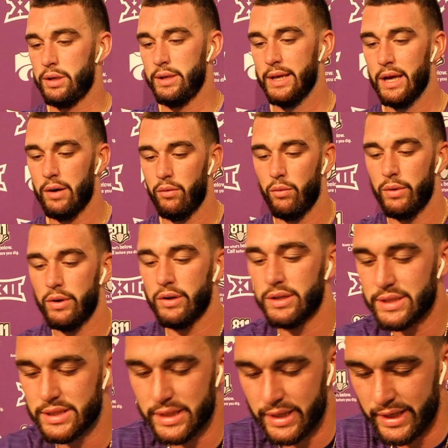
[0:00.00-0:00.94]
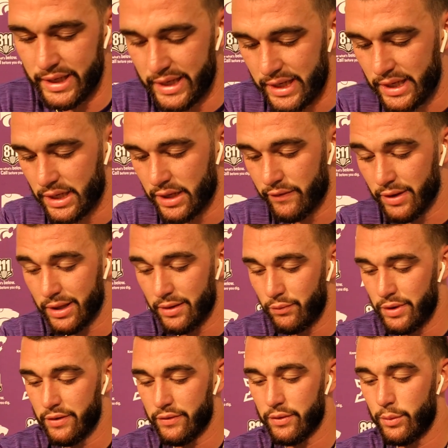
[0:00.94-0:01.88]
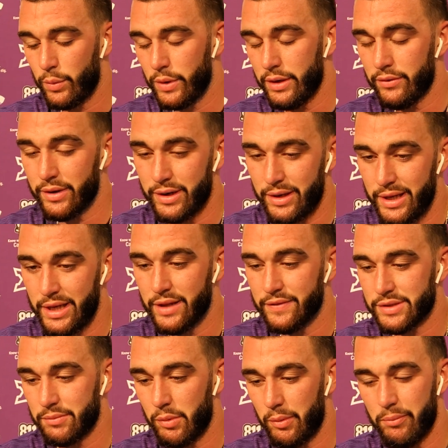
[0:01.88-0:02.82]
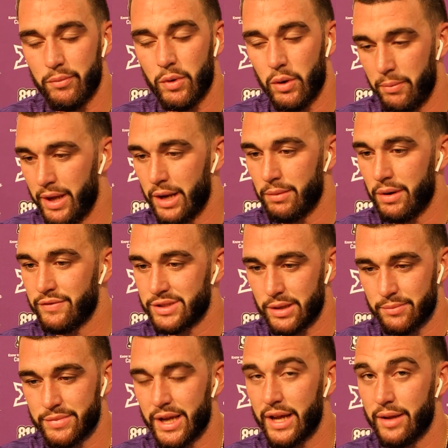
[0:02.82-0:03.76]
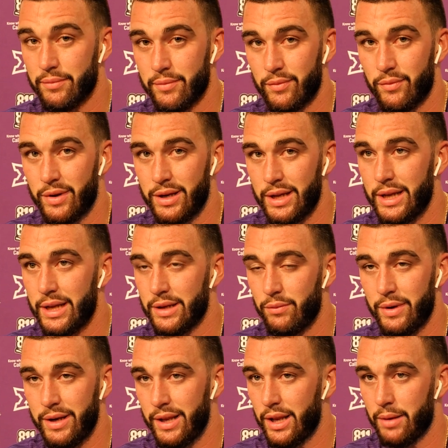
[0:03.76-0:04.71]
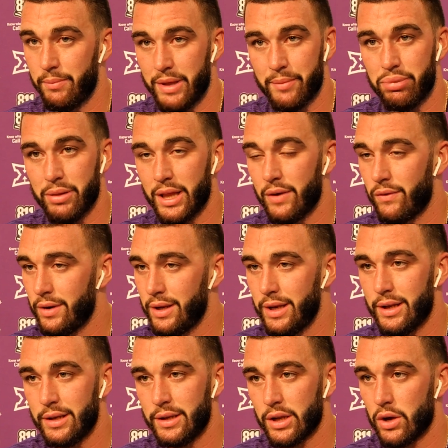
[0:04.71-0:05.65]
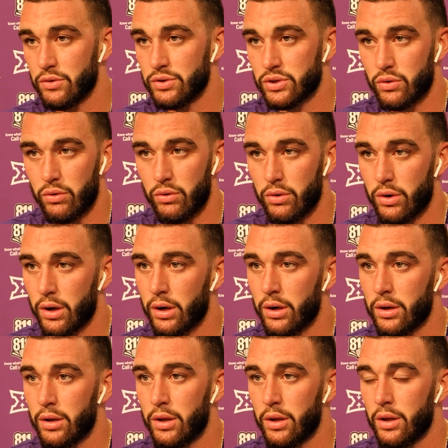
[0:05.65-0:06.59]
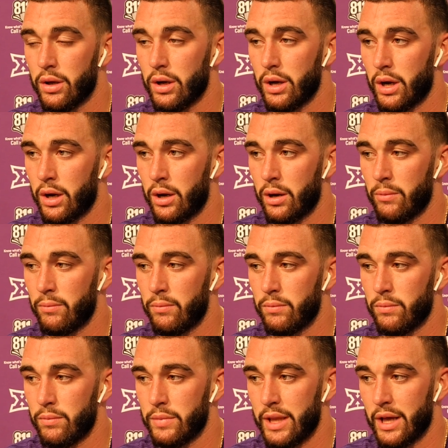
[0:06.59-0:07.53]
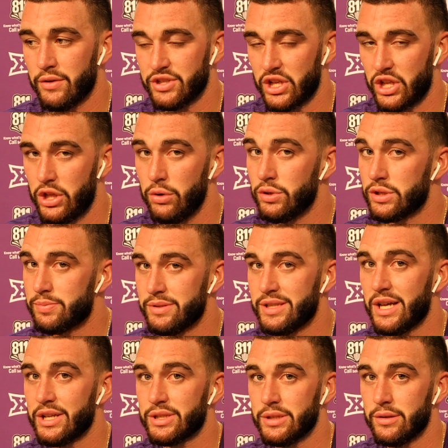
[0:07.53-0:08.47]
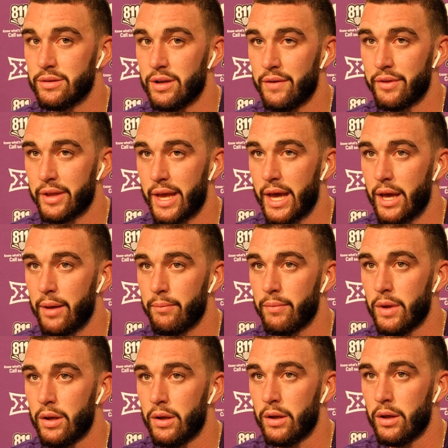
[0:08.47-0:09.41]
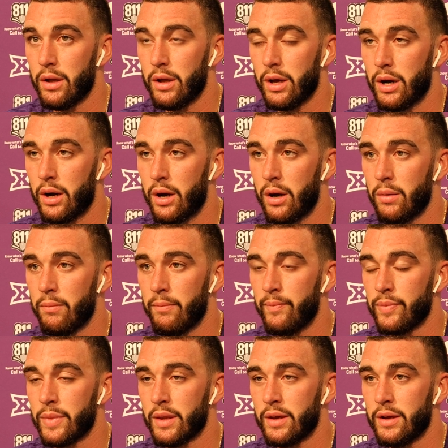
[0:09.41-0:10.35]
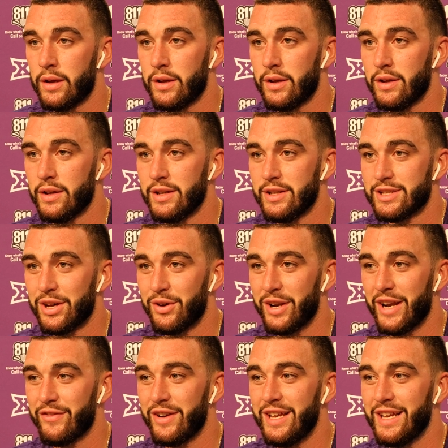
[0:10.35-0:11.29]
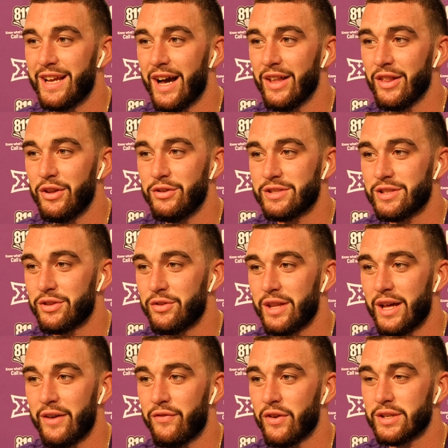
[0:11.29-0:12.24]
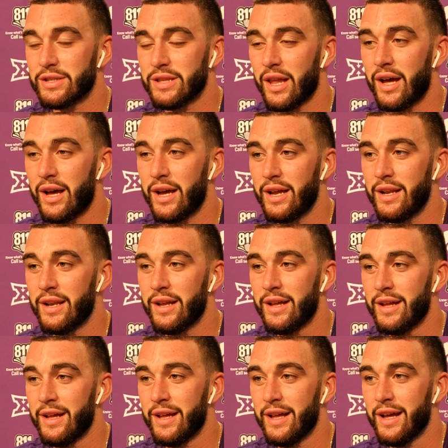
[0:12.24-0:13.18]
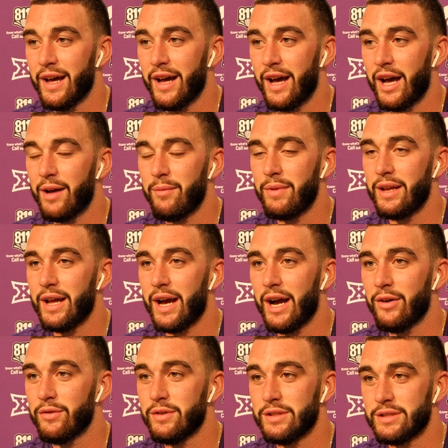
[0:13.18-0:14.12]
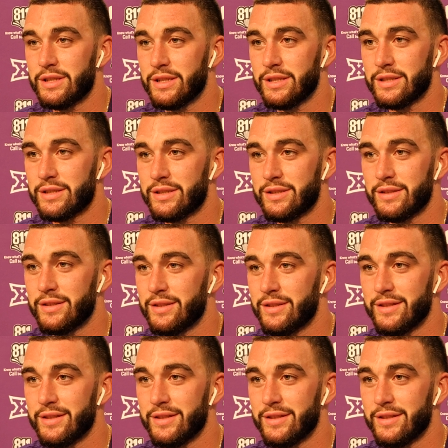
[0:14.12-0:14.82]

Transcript: Yeah, well, we were just in need of a, we were we were in need of some momentum of some type. Right. We needed we needed a big play. We needed to go score. Um, that was a huge possession of the game. Um, so whenever he got loose into that first line, I mean, I was just